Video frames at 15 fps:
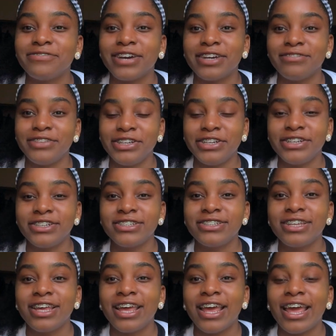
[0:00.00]
five
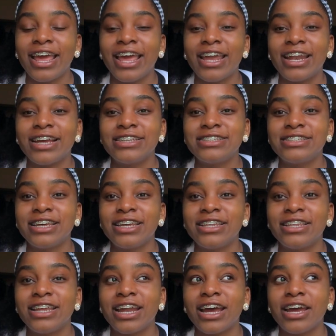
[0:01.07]
years and I
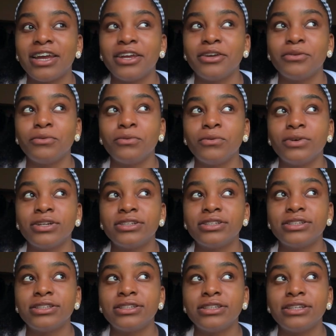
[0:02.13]
said that I want
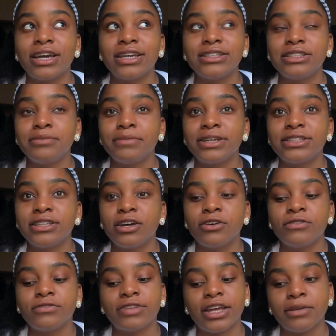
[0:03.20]
to see I see
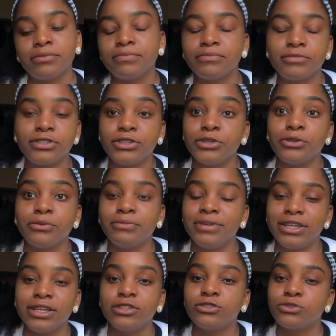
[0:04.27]
myself like still
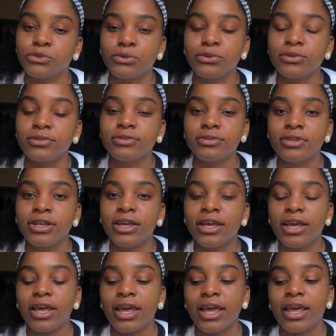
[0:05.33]
being in school
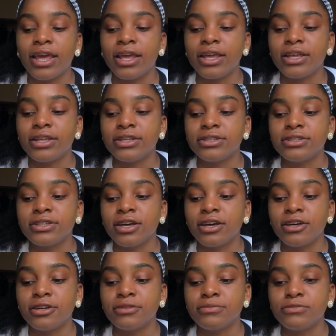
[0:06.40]
and
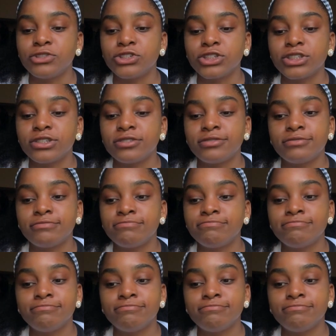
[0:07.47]
um, just